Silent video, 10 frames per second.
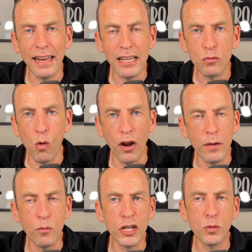is one
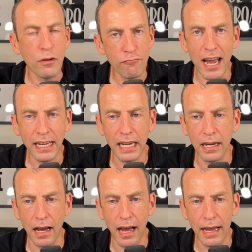in which we
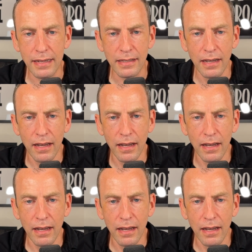recognize